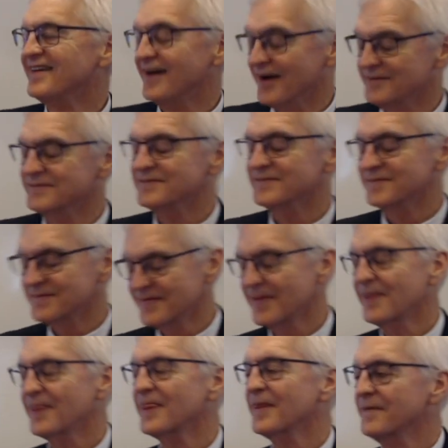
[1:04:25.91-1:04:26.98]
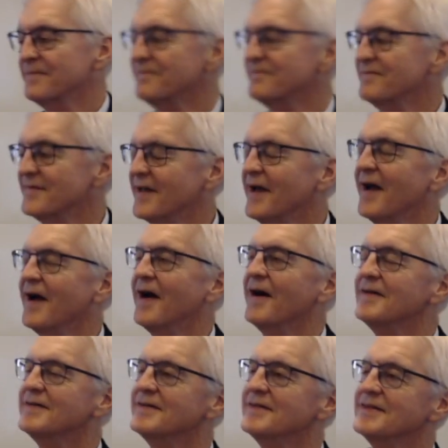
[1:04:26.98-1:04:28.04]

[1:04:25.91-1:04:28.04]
Yeah. they wanted to be king? Yeah.